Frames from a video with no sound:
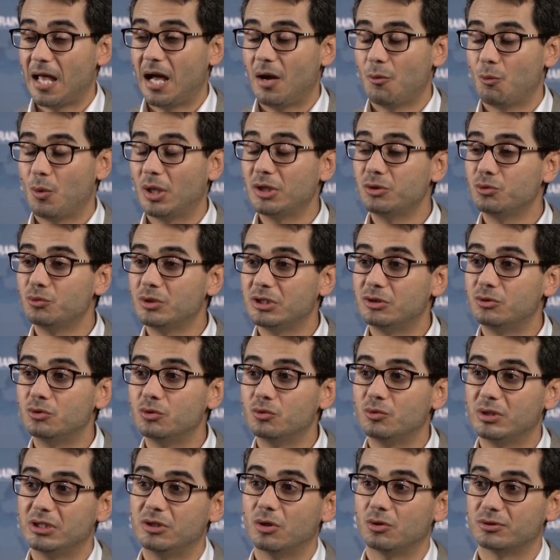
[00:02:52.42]
what do we do
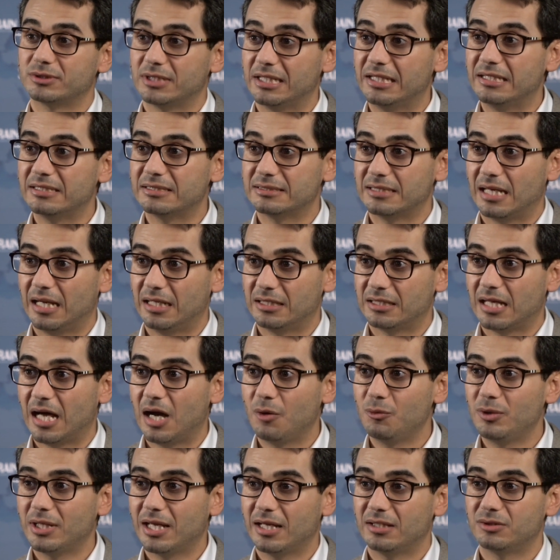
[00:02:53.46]
with those insights?
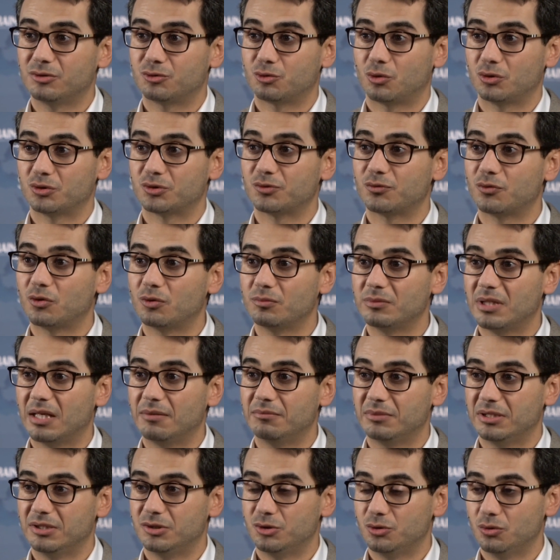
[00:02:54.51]
How we can transform
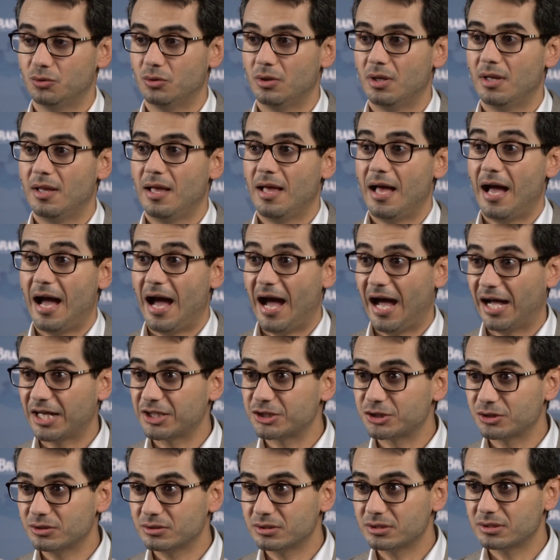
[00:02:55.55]
them into
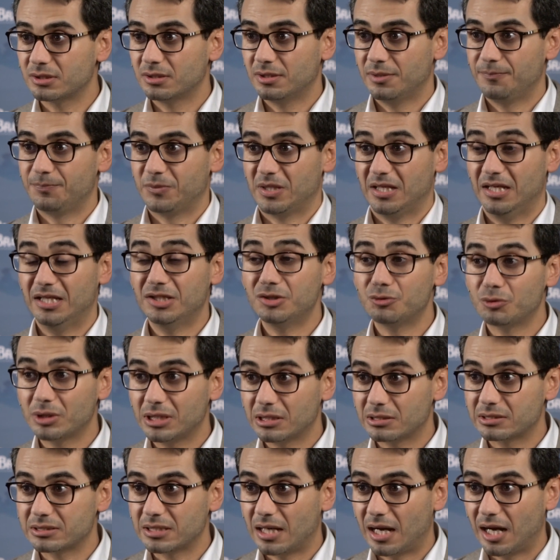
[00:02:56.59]
actions in
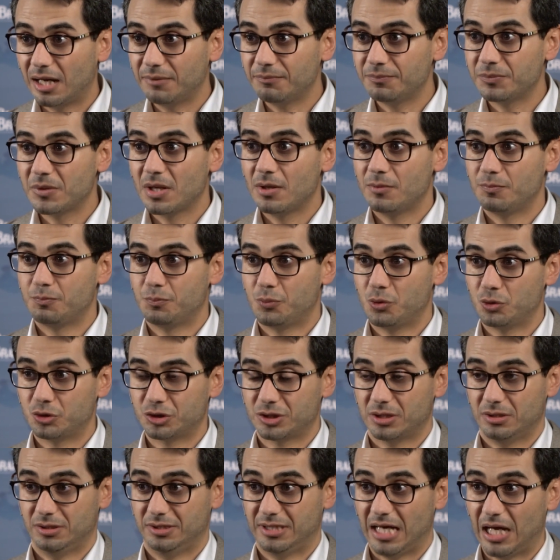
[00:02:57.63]
real time,
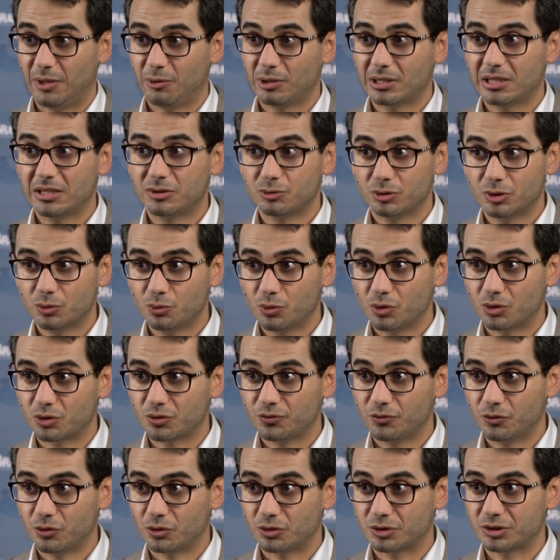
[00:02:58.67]
pushed directly to the
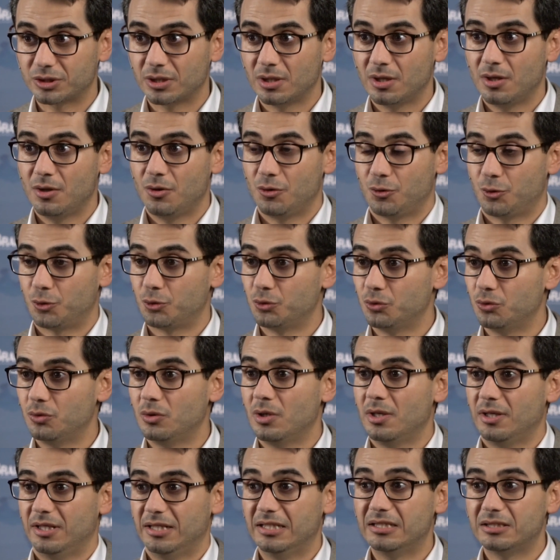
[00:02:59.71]
workforce through
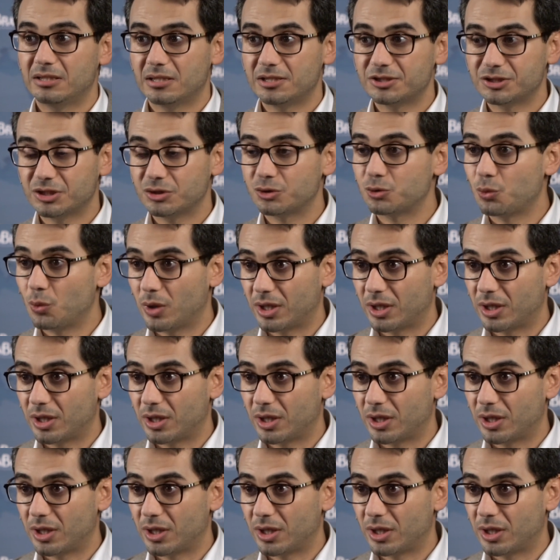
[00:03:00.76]
intelligent